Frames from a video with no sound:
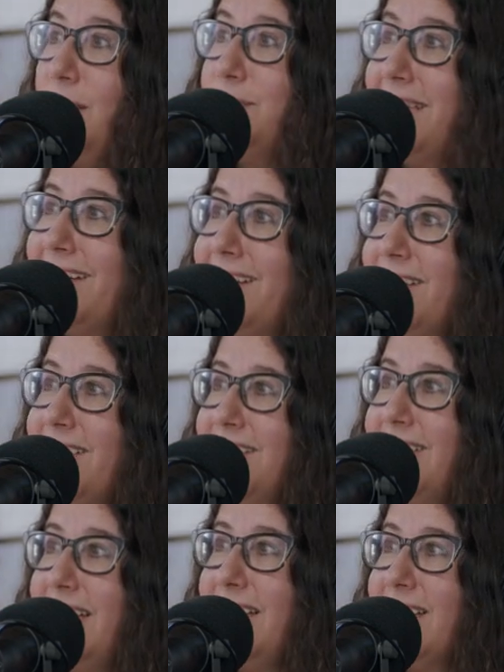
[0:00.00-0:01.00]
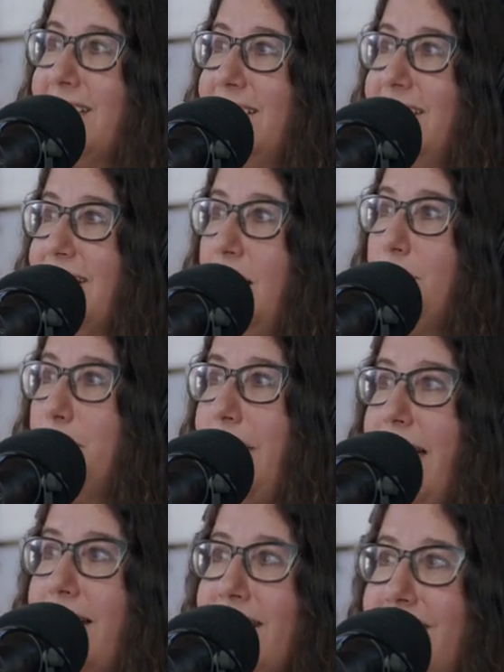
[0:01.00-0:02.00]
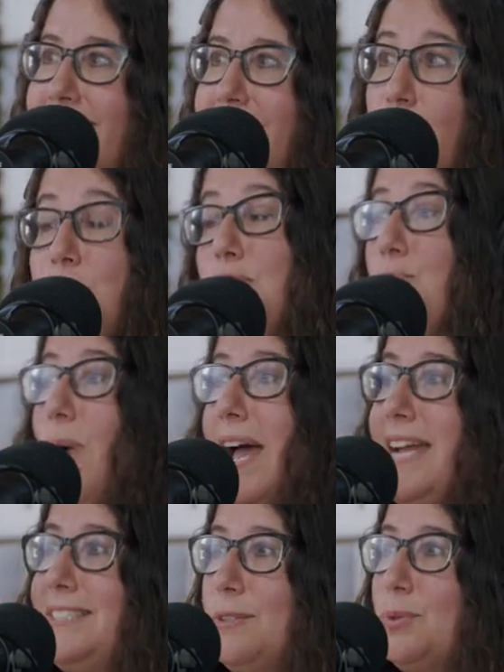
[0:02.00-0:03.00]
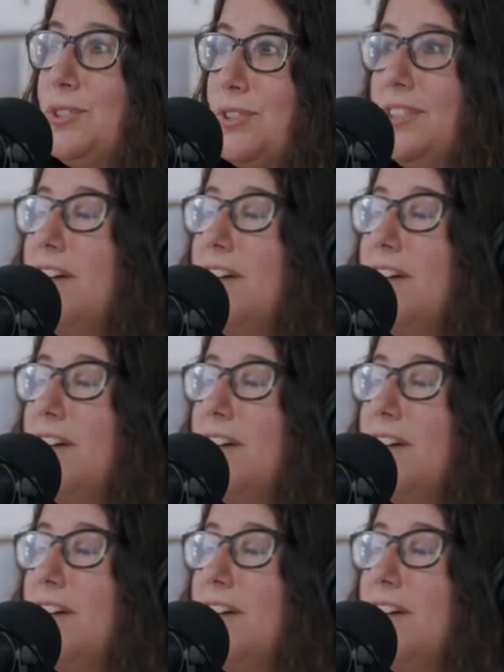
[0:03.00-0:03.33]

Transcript: out there then it, it comes back which is why i did worcester